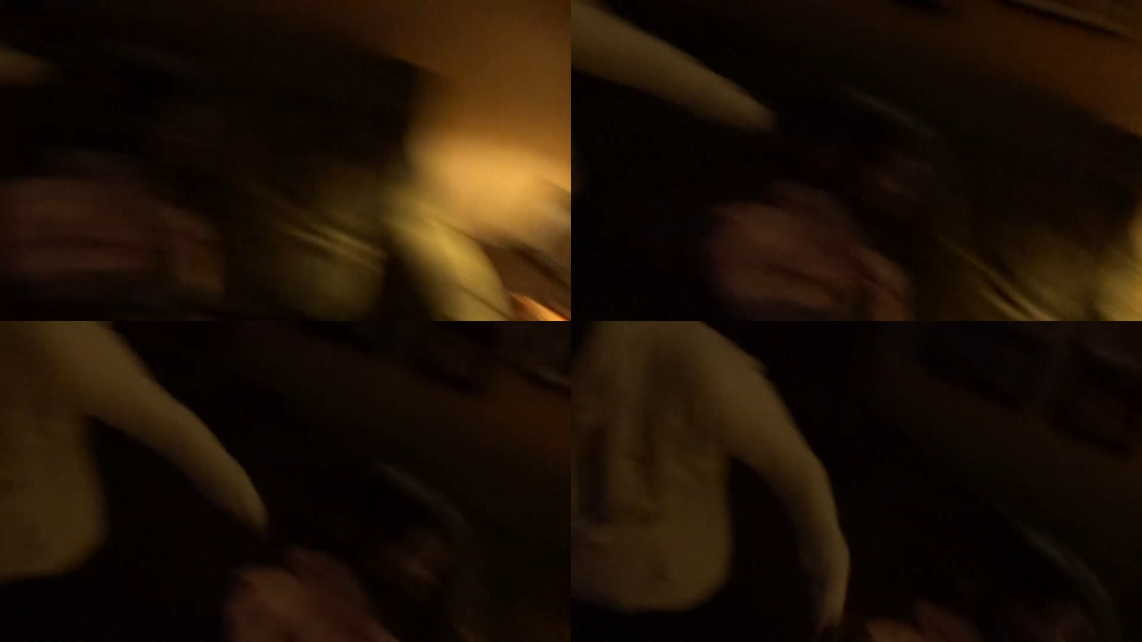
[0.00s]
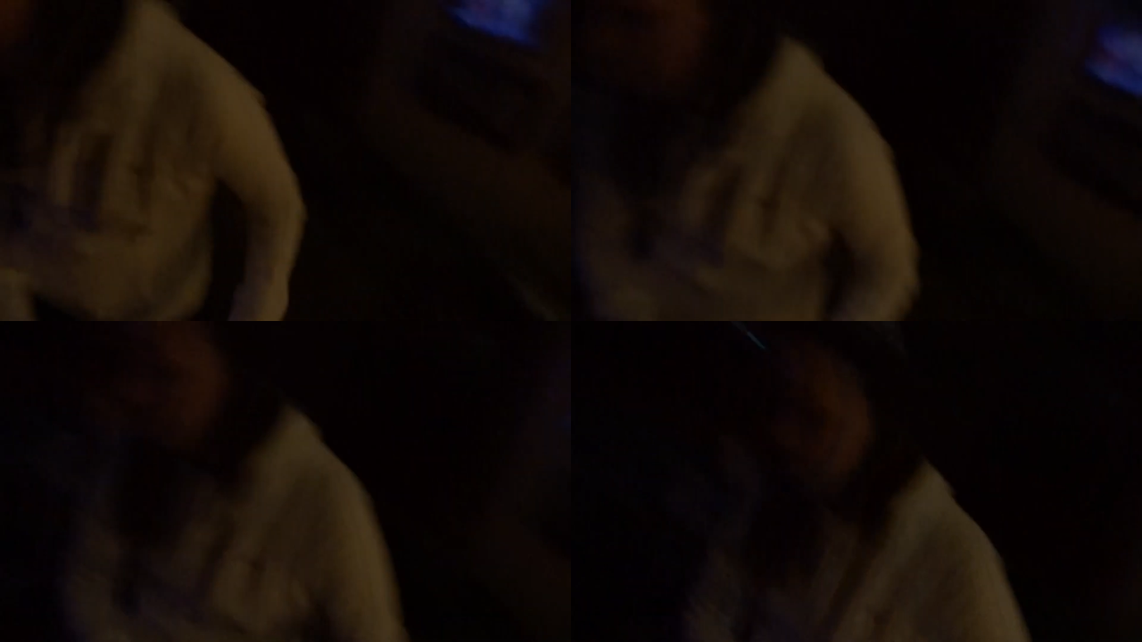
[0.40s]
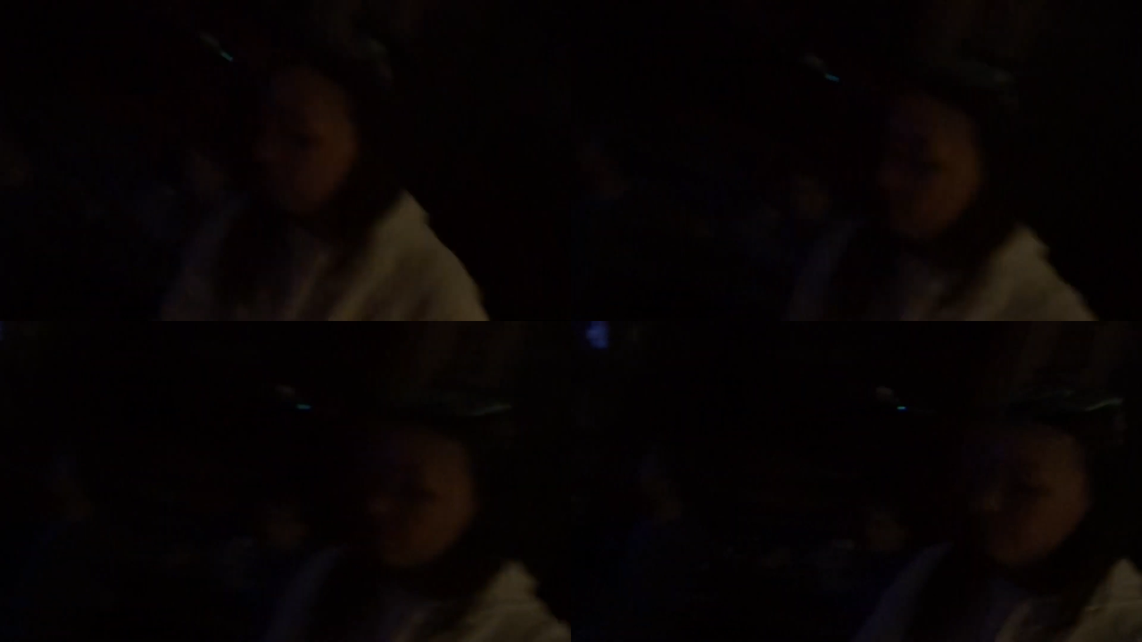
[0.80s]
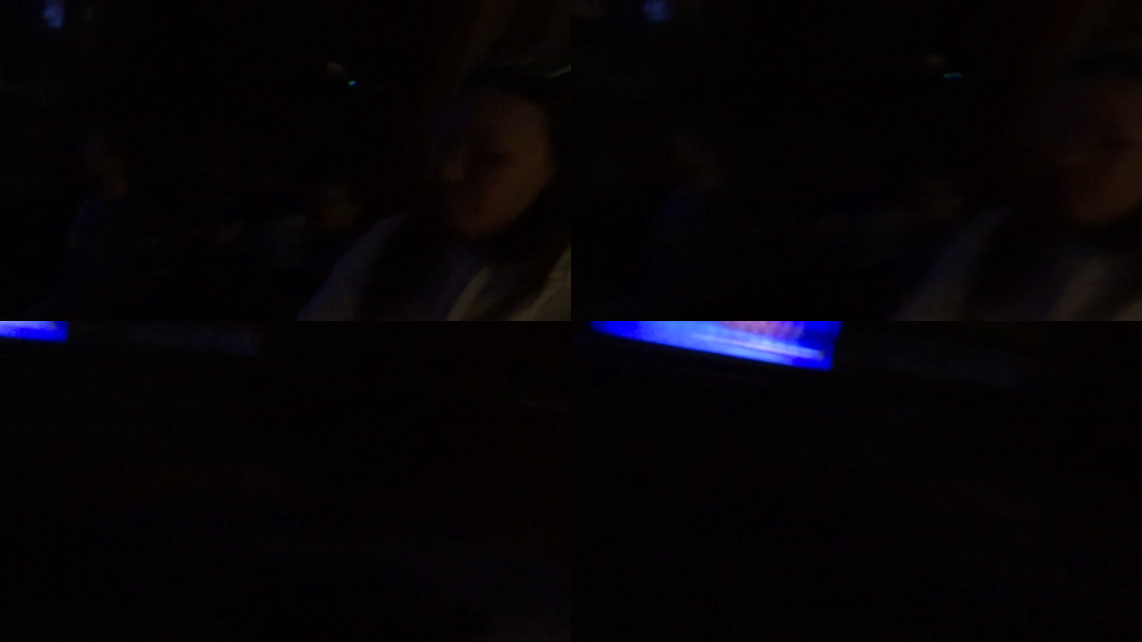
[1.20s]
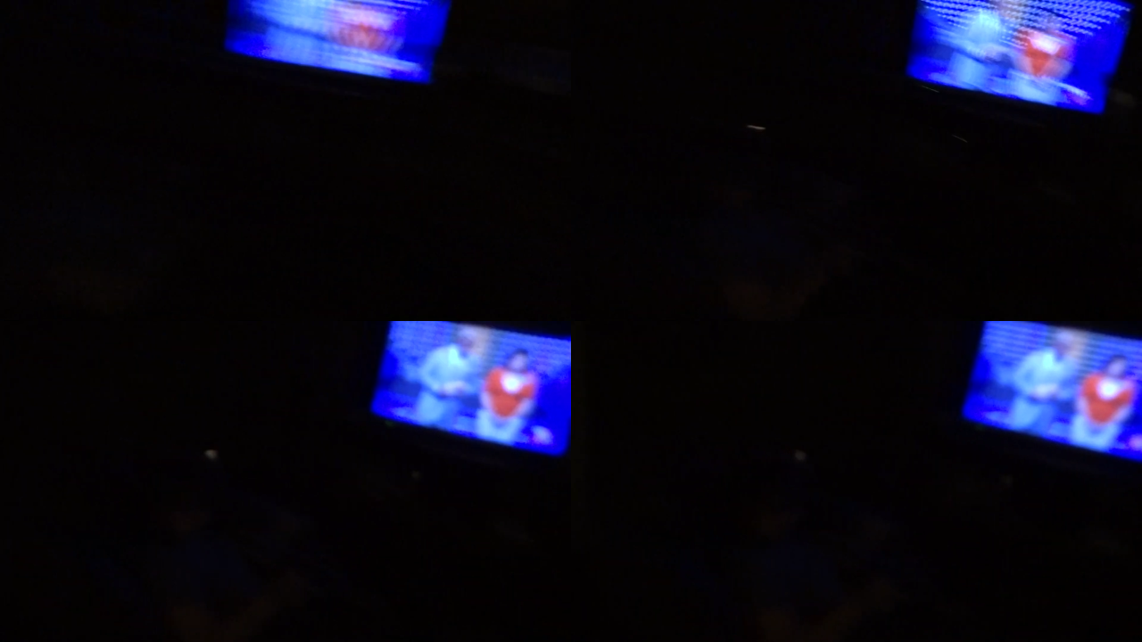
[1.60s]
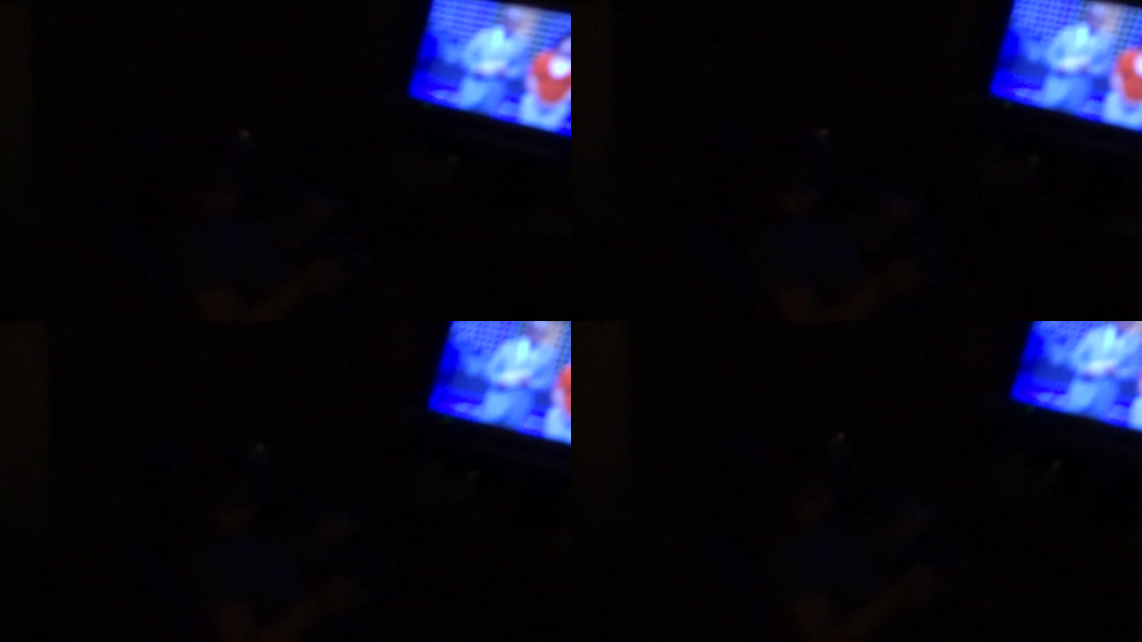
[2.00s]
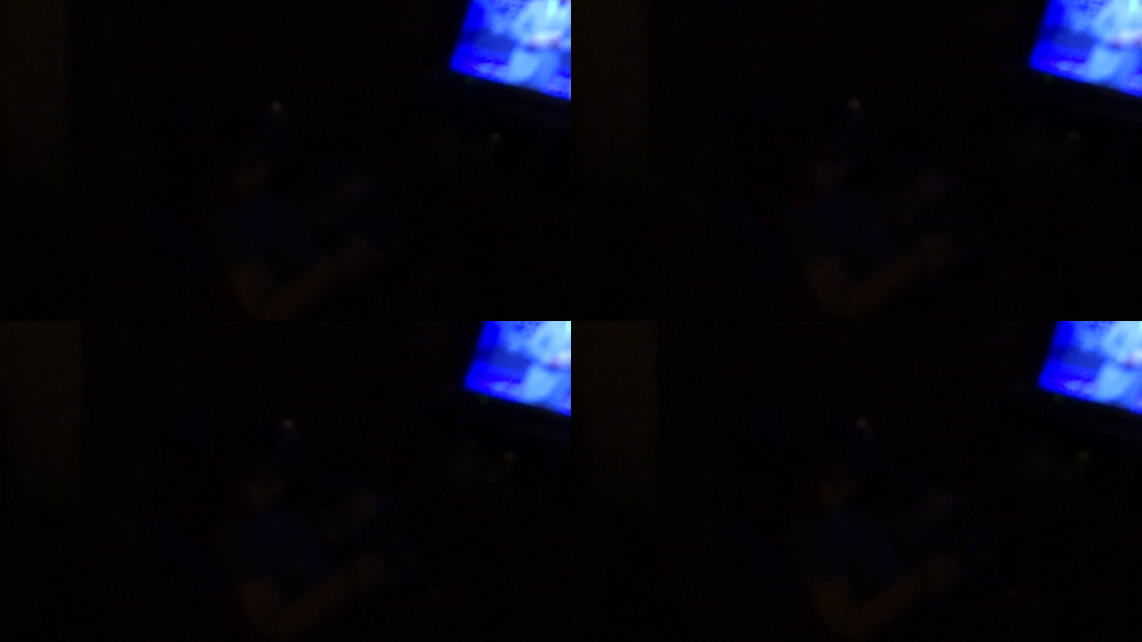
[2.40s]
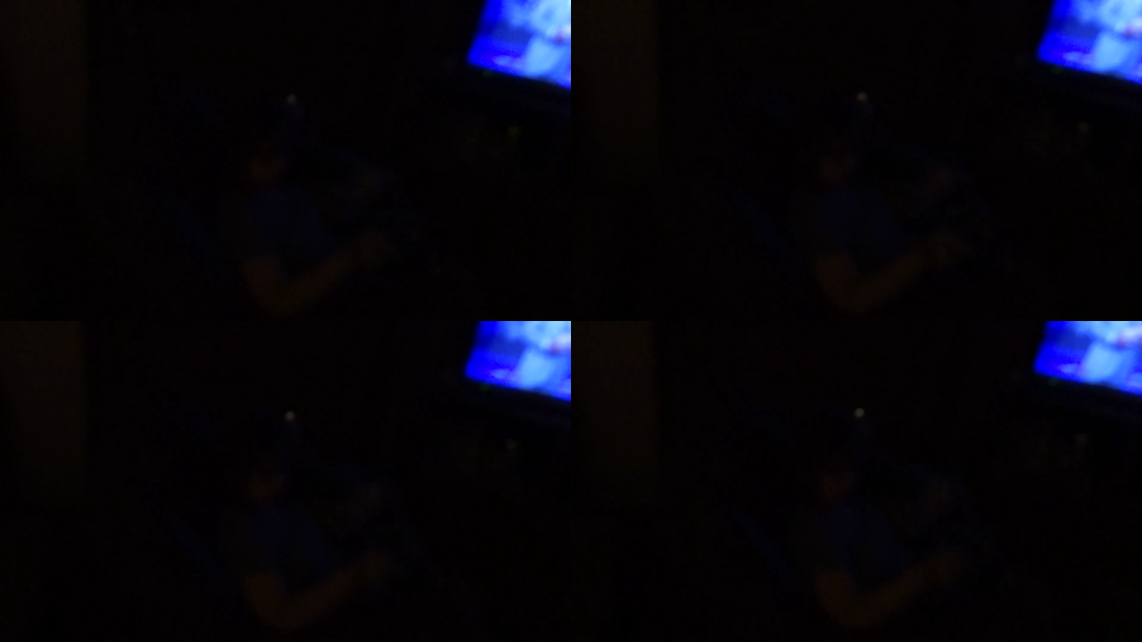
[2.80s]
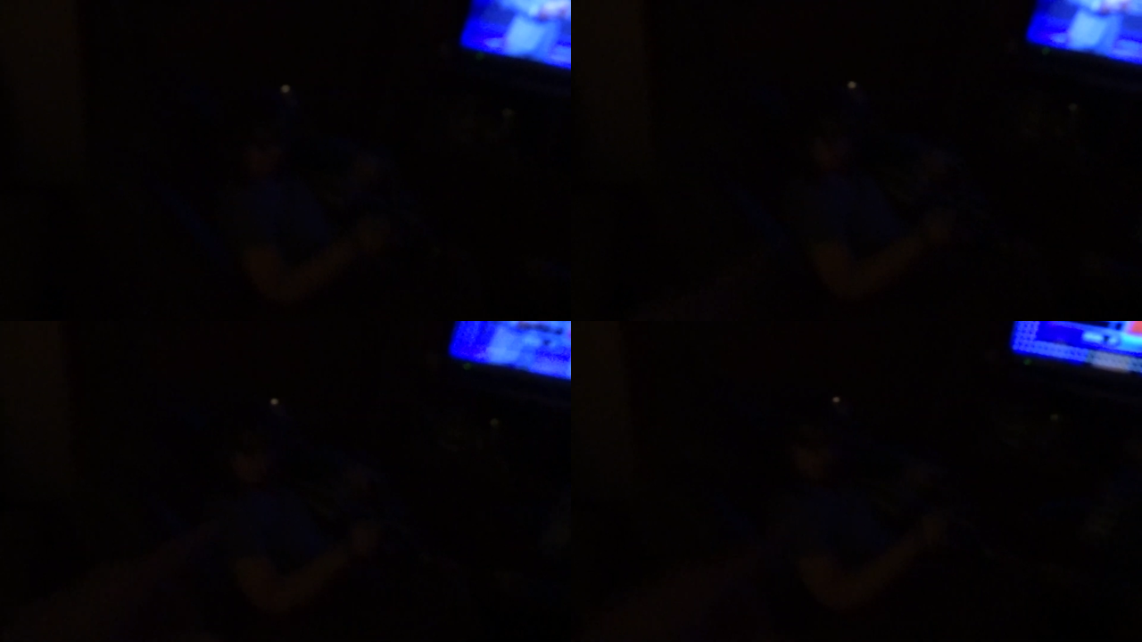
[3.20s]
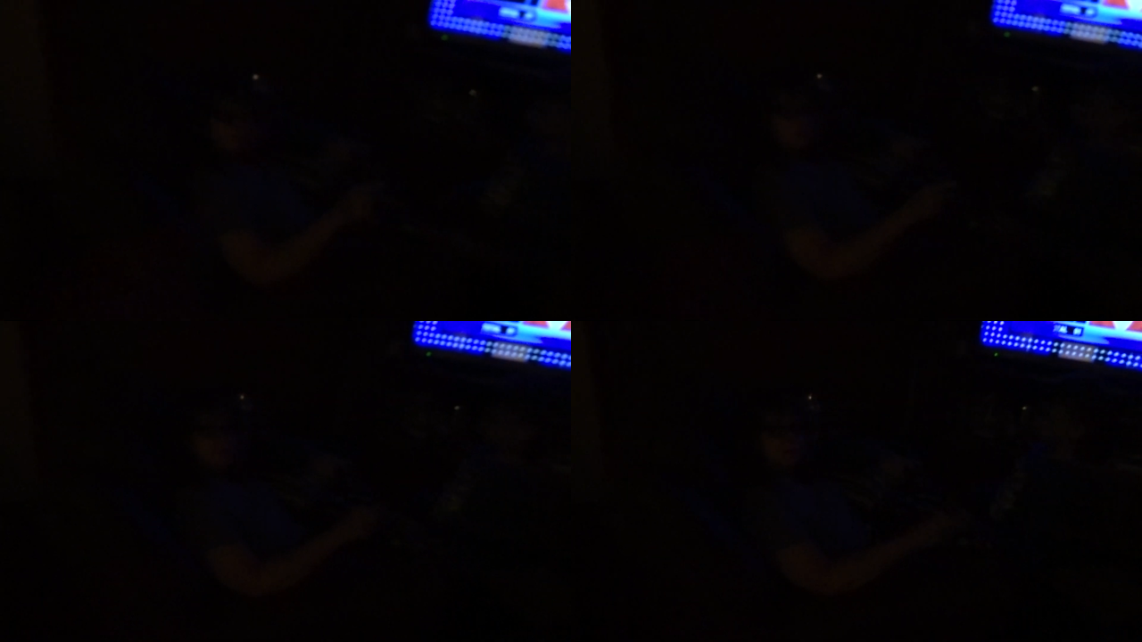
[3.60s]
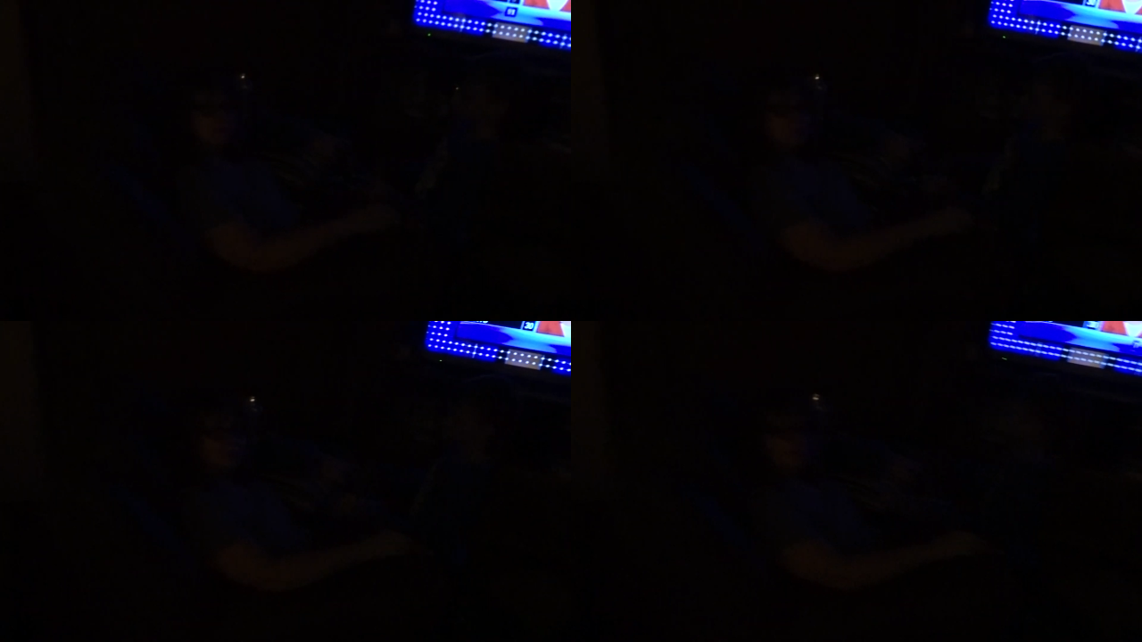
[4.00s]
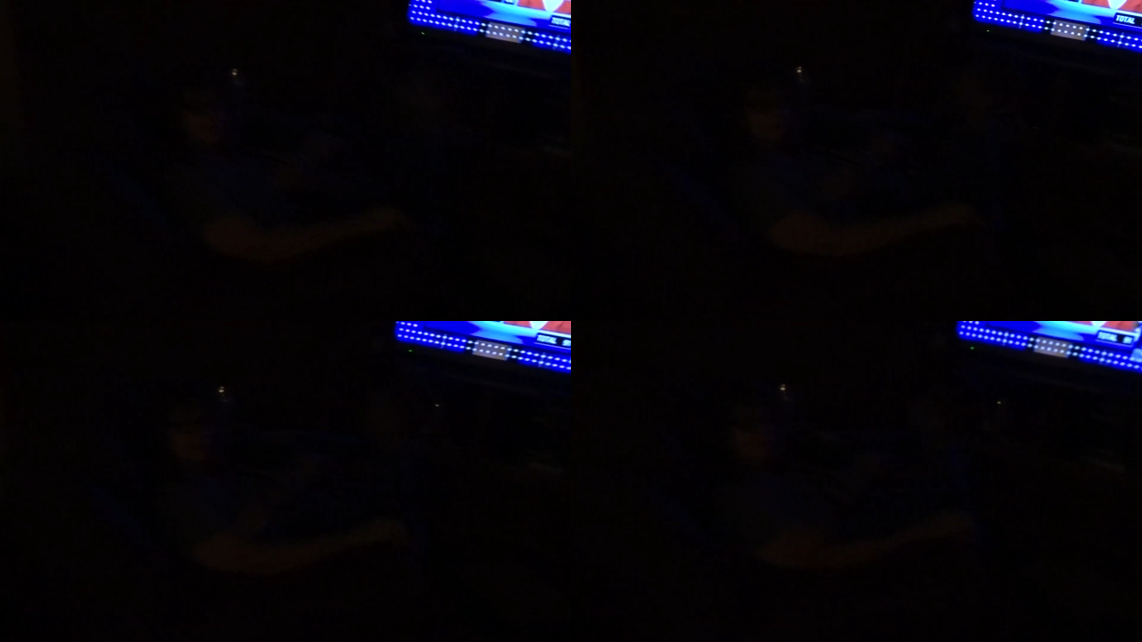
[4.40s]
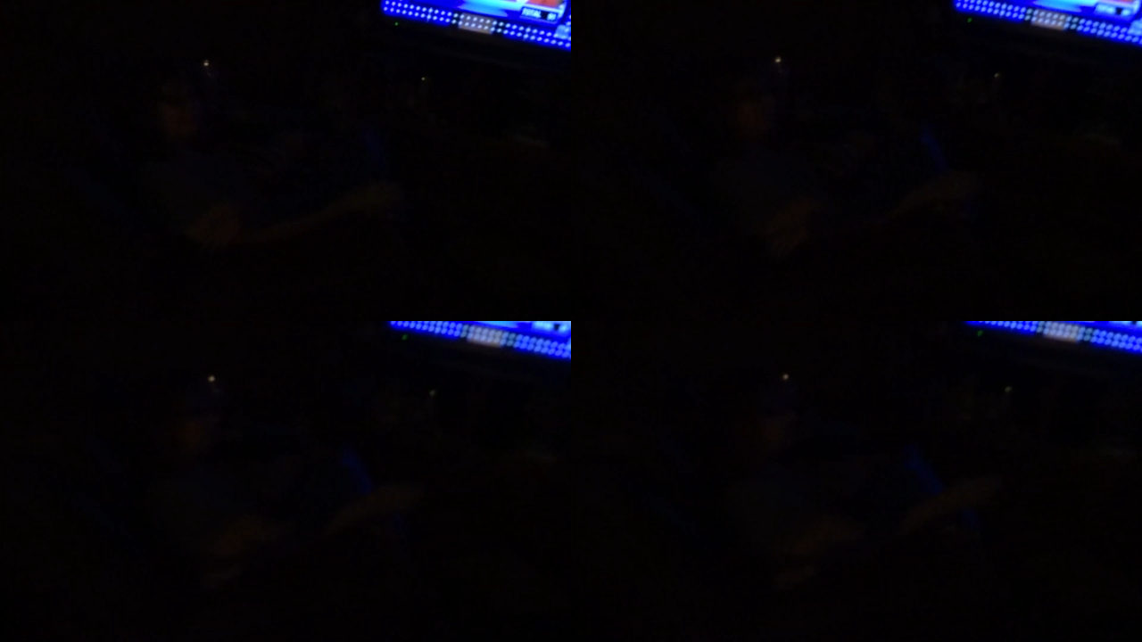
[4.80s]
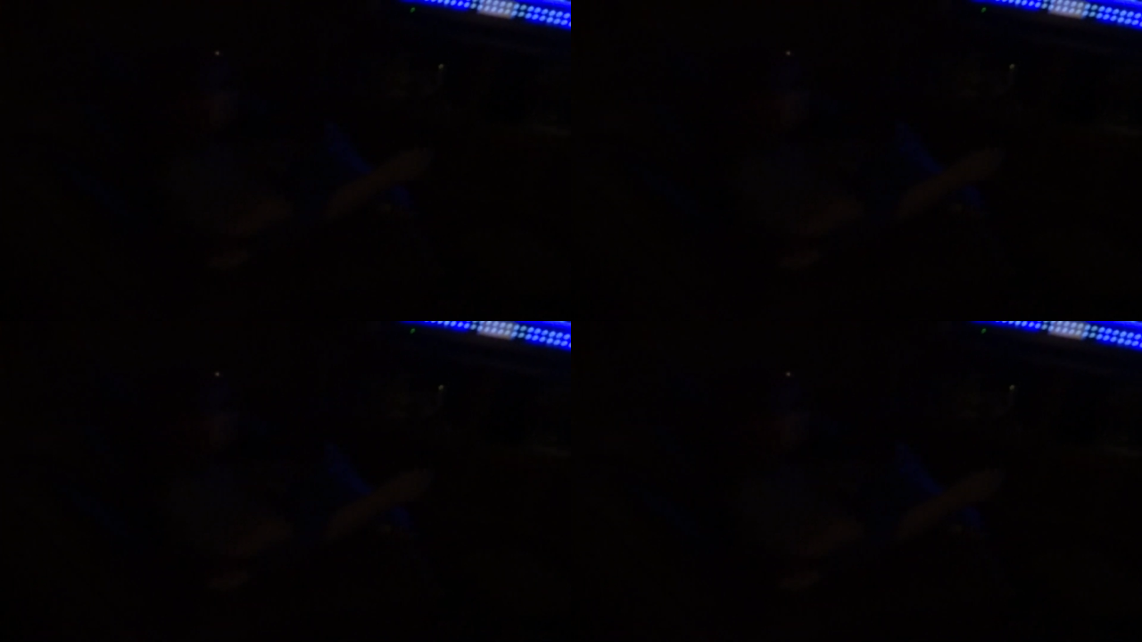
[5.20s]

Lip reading: Nobody's mouth can be seen.